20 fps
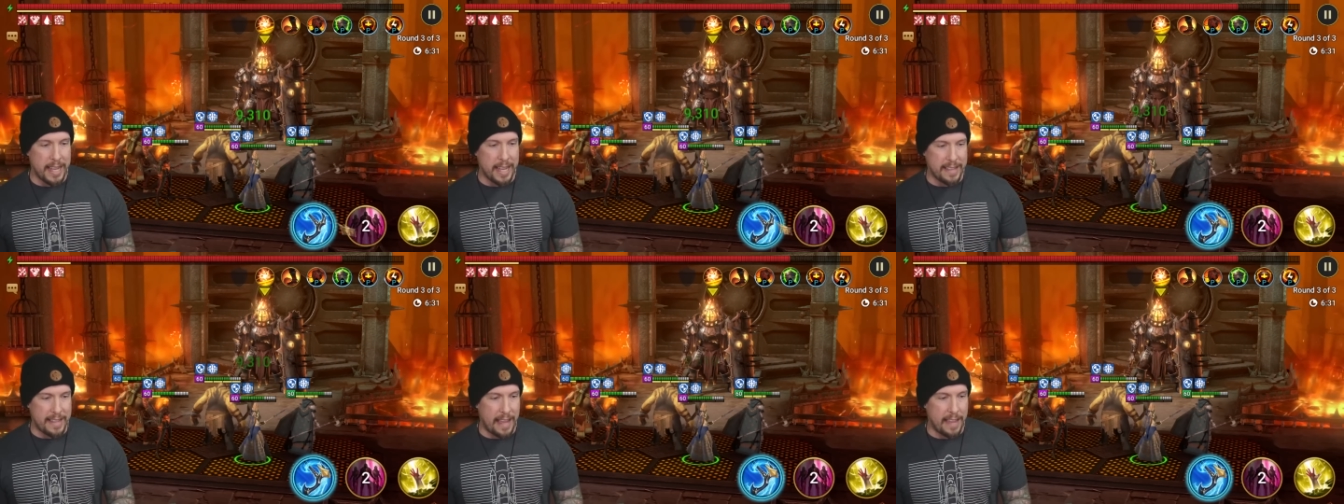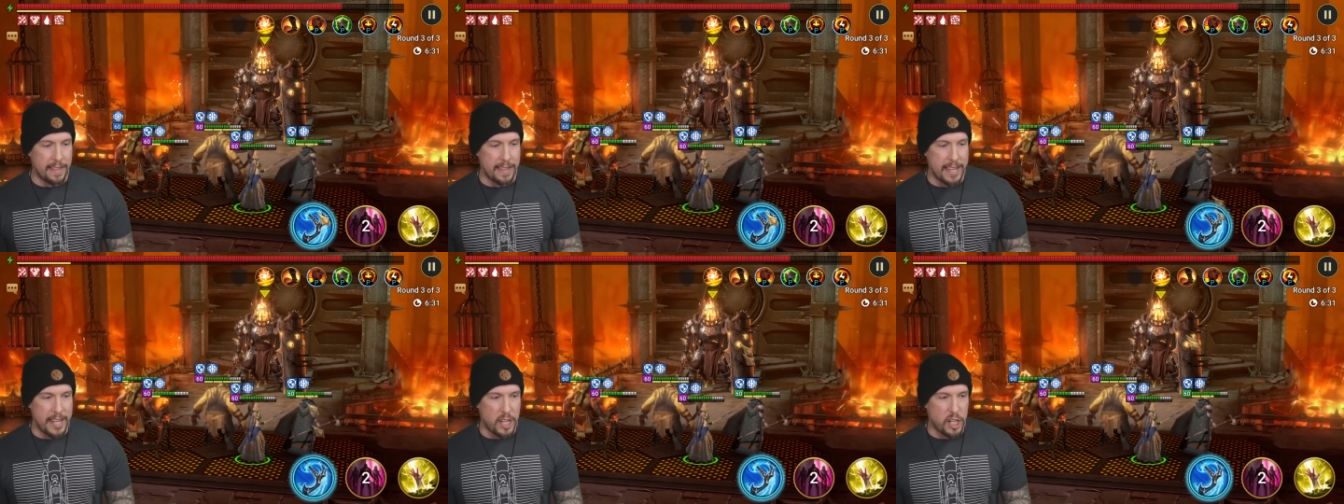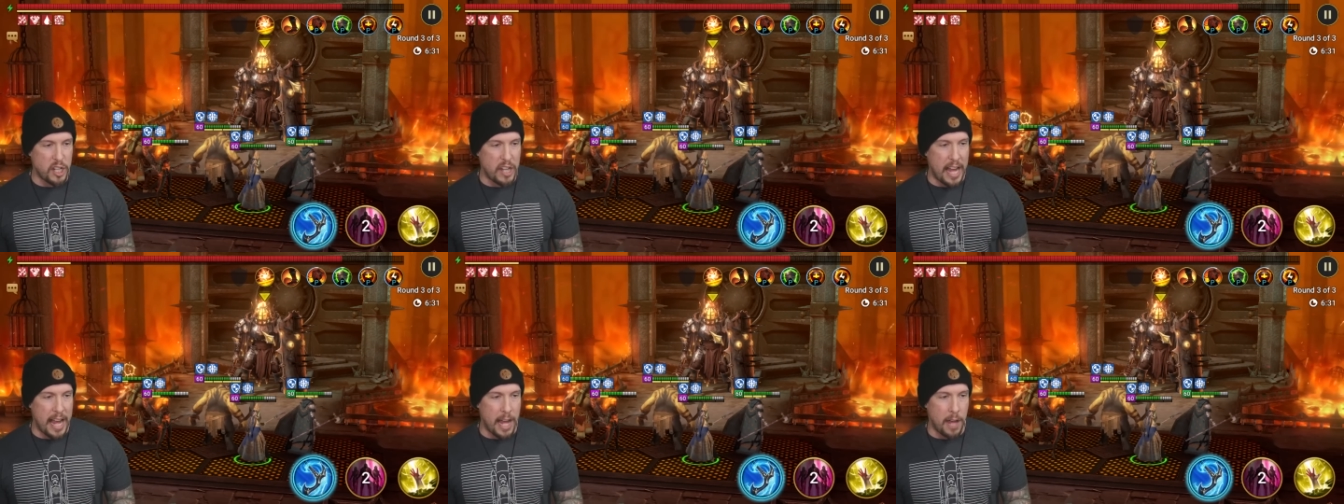Get that
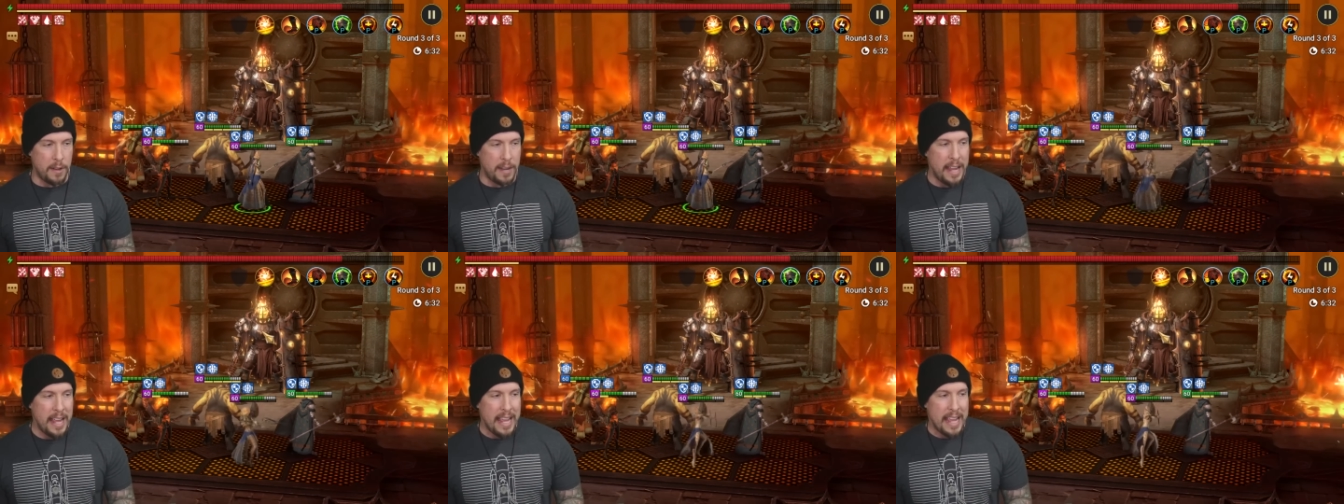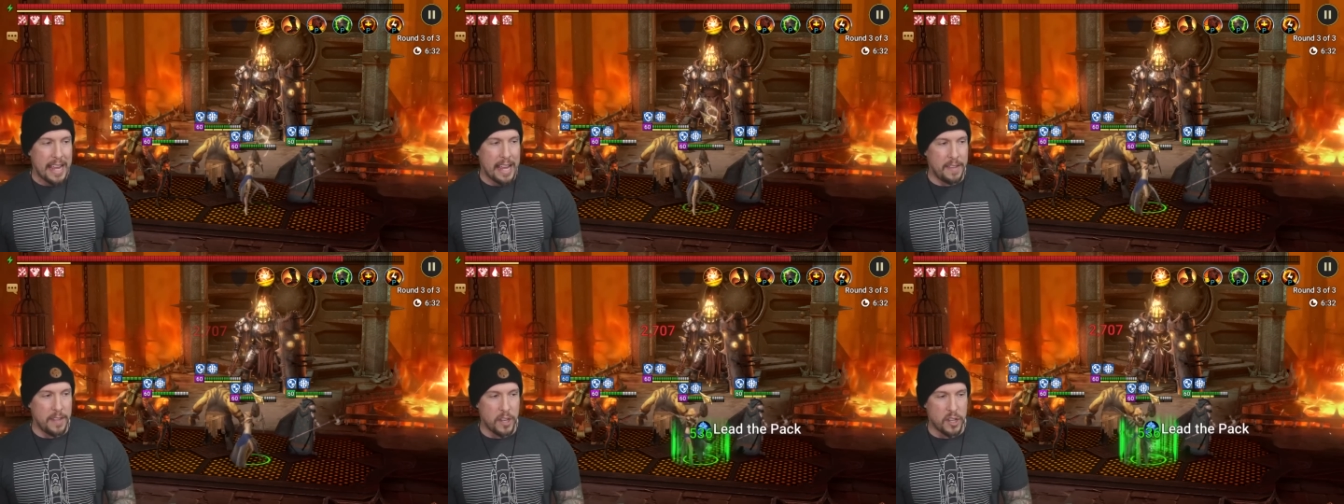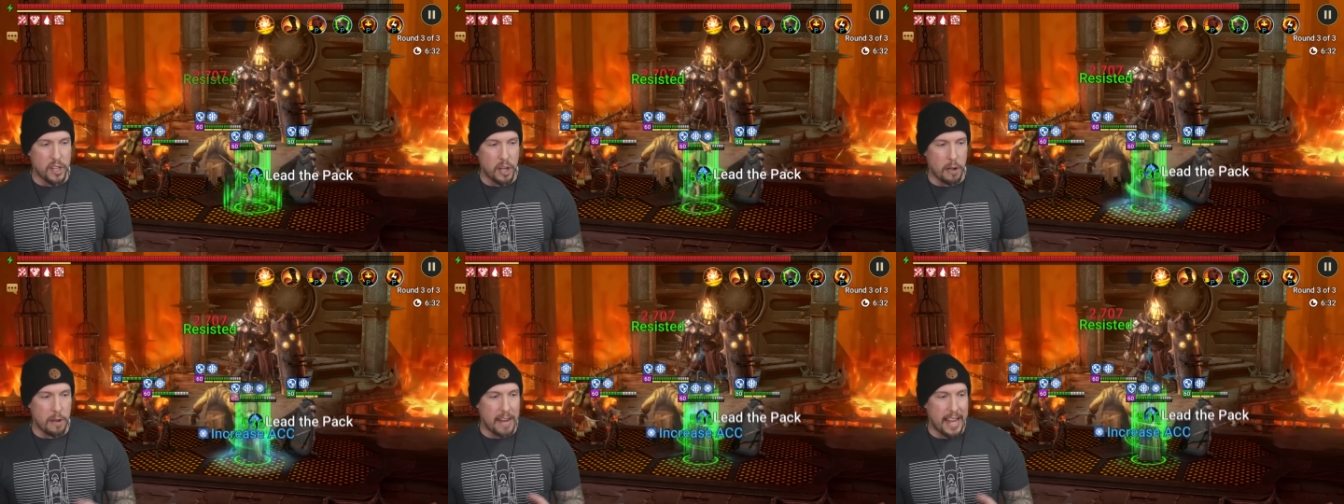Leech down and then
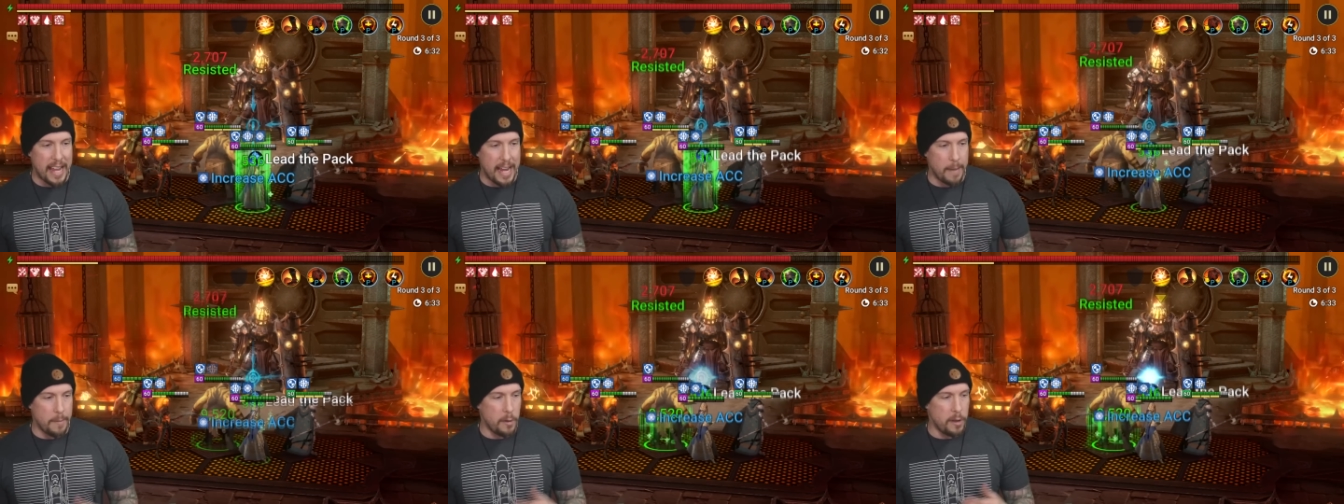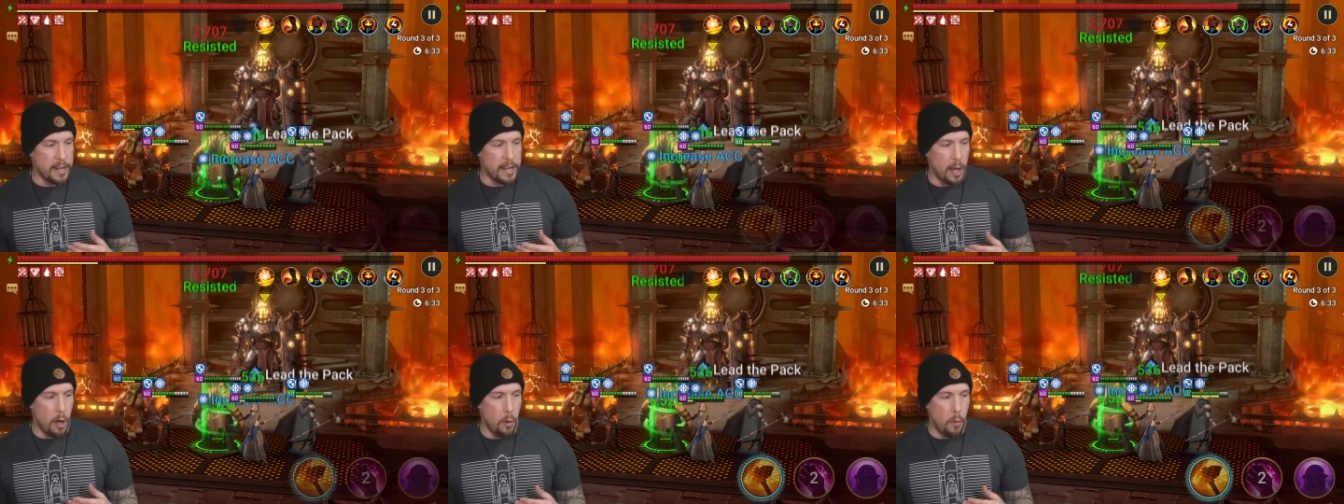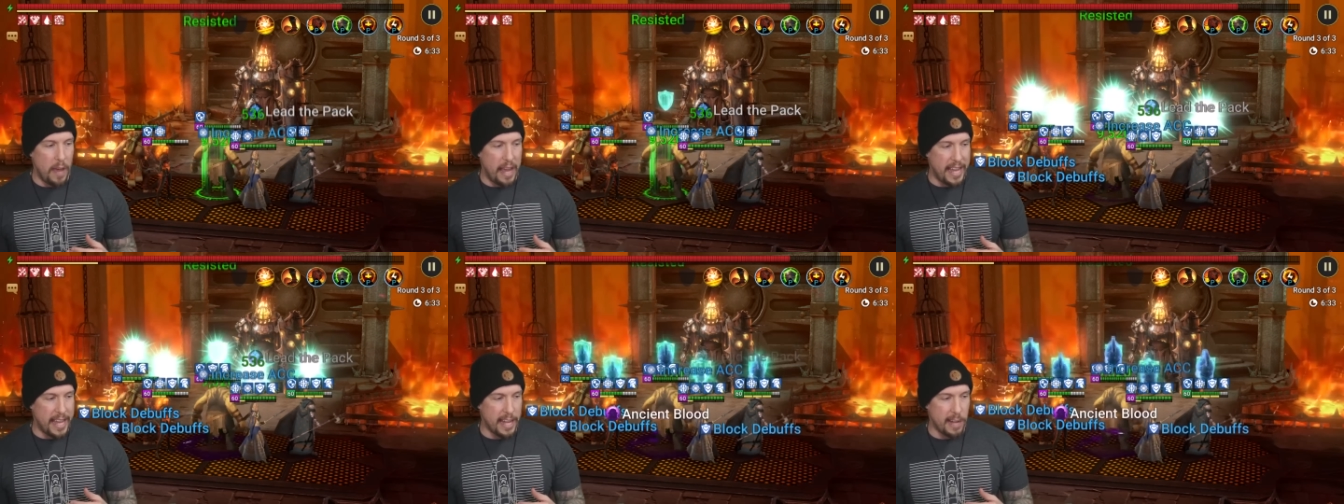start hammering
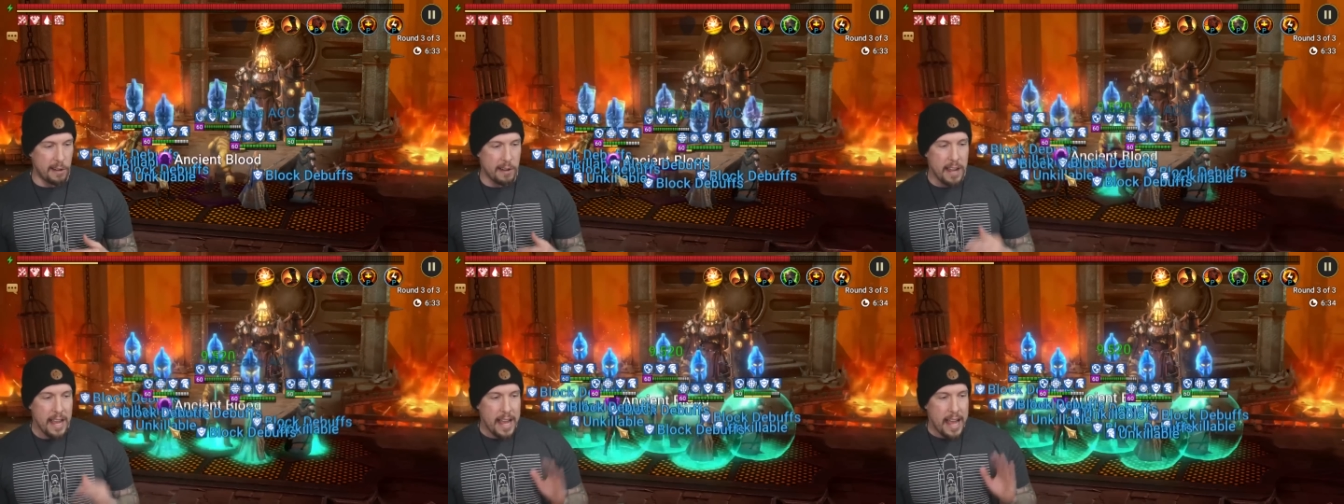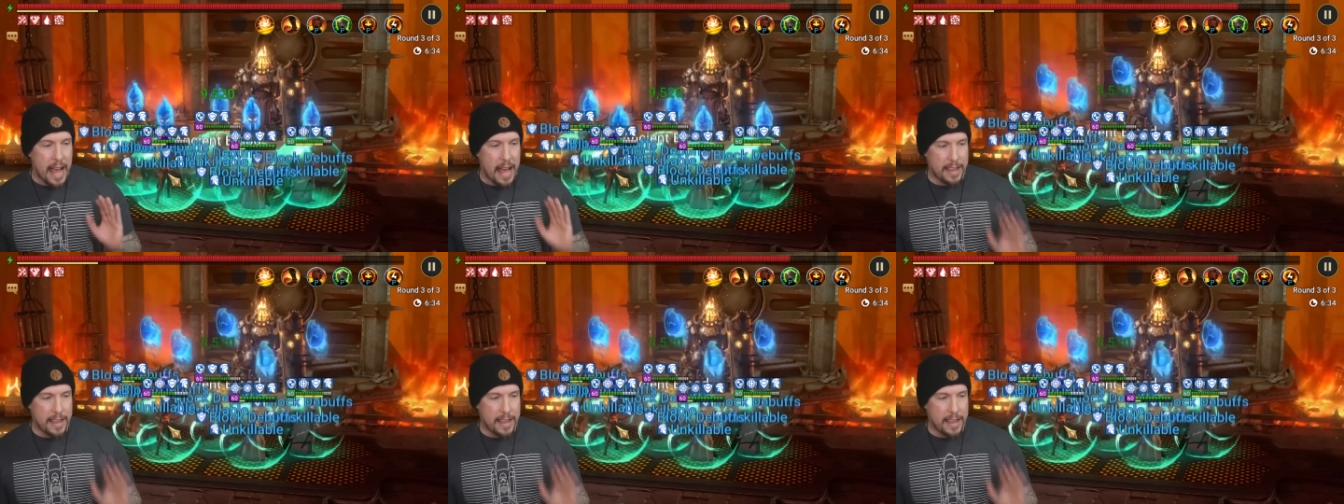away here.